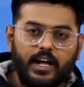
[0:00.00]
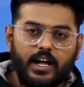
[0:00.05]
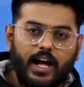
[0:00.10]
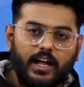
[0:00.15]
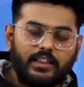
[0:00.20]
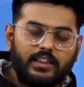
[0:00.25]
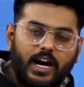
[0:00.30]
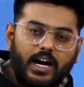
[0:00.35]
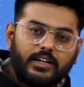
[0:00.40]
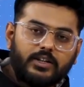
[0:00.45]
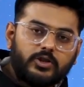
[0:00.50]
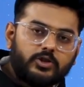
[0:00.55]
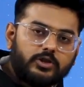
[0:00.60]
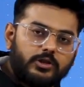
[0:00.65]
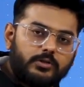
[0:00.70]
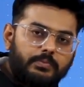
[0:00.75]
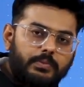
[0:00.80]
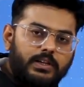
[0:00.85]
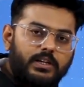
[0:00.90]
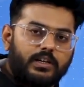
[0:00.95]
And that
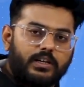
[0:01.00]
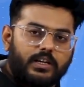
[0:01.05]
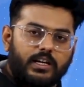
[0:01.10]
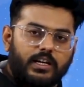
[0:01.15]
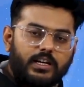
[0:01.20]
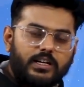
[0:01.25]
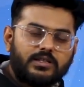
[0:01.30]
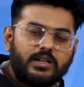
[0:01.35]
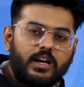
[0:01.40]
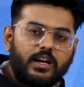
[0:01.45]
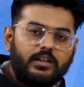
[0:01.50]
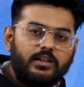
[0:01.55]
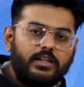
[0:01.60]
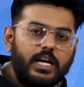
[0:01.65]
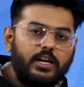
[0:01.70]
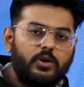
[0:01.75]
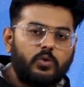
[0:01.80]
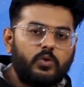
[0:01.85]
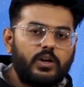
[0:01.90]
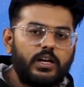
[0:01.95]
should be the case,
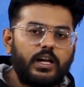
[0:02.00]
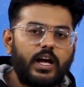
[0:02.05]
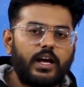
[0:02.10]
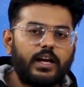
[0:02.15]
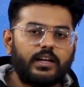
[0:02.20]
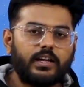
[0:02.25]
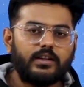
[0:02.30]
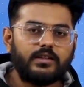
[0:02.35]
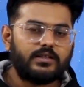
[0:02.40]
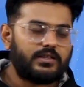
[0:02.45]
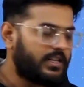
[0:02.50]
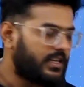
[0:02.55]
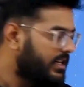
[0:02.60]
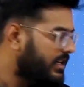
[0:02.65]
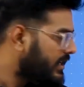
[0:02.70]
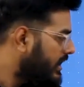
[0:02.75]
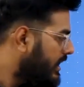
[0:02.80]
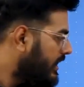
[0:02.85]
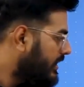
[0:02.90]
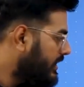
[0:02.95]
then only I can
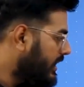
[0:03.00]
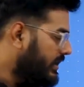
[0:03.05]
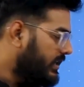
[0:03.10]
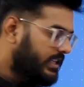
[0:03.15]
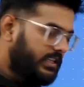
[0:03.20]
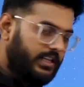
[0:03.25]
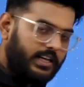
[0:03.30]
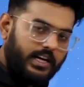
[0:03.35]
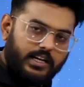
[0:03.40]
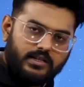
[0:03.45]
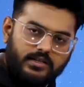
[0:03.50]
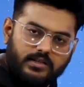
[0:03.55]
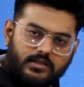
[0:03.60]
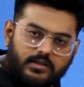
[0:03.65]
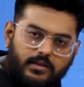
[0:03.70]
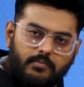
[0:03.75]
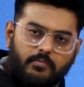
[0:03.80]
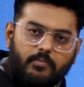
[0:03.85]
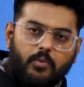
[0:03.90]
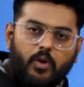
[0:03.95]
say that yes,
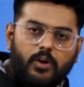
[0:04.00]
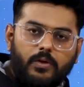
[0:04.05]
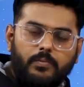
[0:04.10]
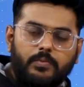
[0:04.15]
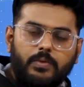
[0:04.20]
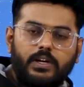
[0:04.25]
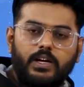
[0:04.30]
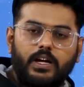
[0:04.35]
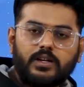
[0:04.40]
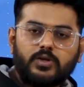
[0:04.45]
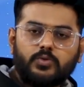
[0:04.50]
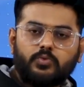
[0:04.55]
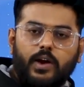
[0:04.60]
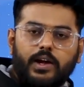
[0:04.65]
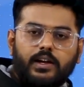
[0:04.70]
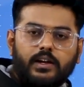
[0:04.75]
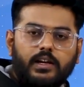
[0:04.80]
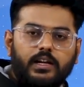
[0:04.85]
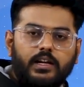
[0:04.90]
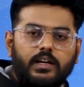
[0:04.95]
ball B has
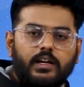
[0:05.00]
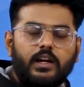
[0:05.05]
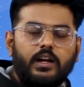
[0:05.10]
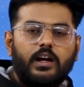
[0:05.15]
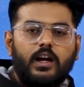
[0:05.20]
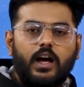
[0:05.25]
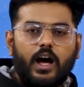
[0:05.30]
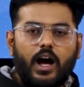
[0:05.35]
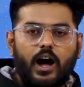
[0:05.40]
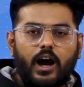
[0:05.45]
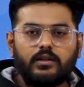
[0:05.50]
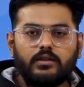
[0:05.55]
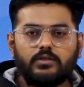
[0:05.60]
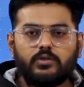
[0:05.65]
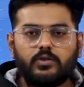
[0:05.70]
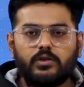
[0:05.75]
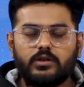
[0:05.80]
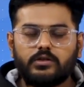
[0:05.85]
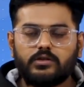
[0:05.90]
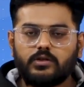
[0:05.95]
finally had a
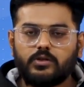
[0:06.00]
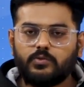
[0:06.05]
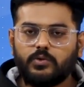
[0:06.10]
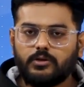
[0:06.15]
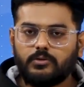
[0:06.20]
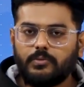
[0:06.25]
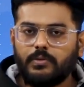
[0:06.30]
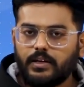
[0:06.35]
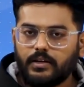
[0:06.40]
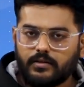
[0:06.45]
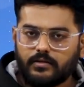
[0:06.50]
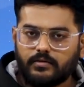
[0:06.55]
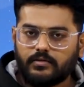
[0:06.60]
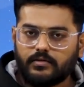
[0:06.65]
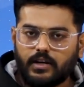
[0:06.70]
collision with me,